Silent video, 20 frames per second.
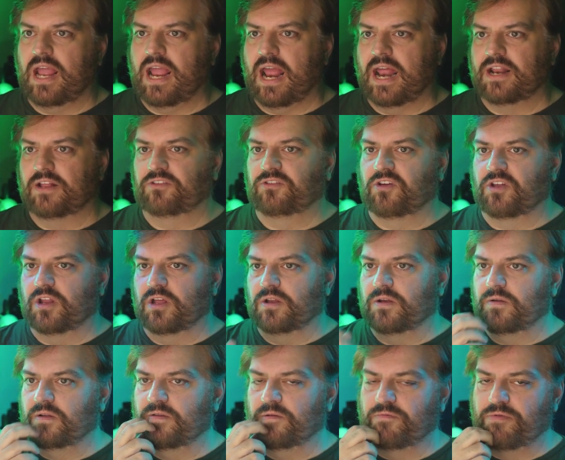it's going
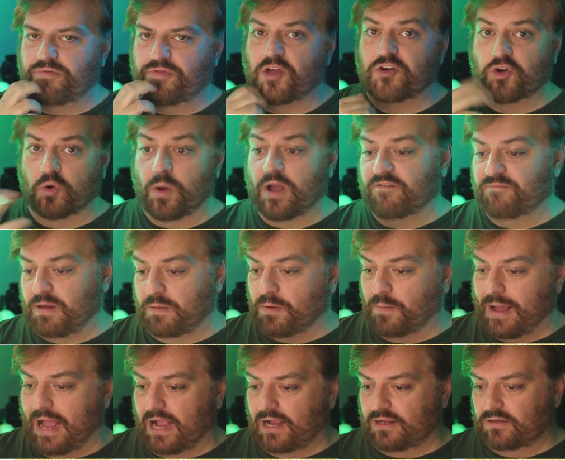to thunder wave
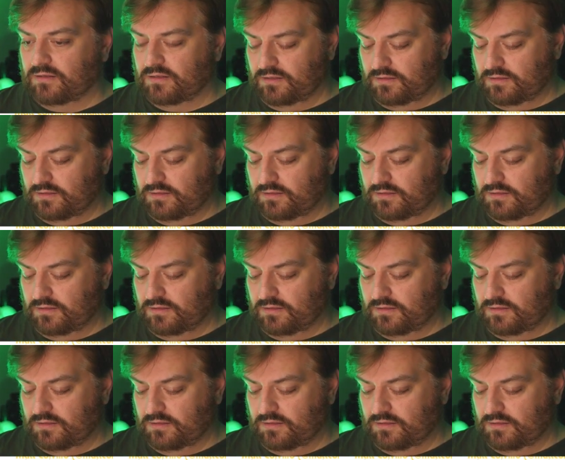people back.